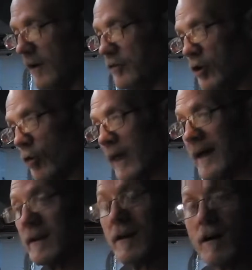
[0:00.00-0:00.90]
If you don't add
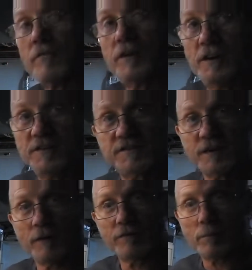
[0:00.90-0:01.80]
enough, you didn't
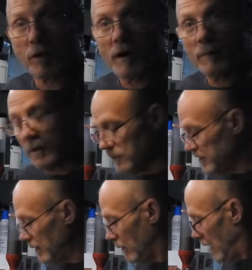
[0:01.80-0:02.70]
solve the problem.
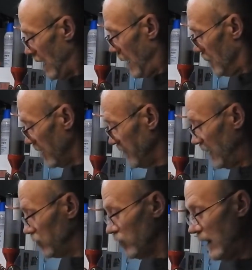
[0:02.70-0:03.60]
So, but
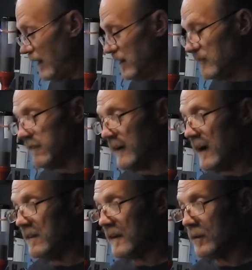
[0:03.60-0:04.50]
eventually I did
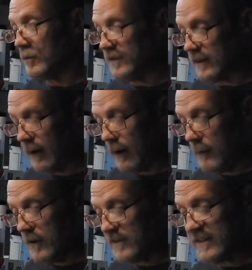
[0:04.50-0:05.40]
find that it was
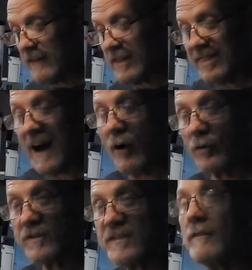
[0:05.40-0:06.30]

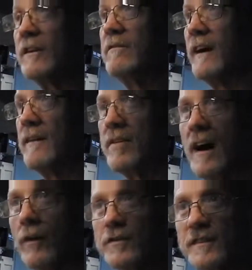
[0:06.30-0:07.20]

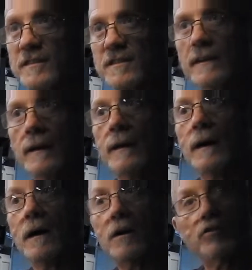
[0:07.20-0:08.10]
75/1000
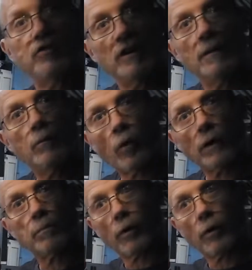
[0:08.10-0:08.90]
shim worked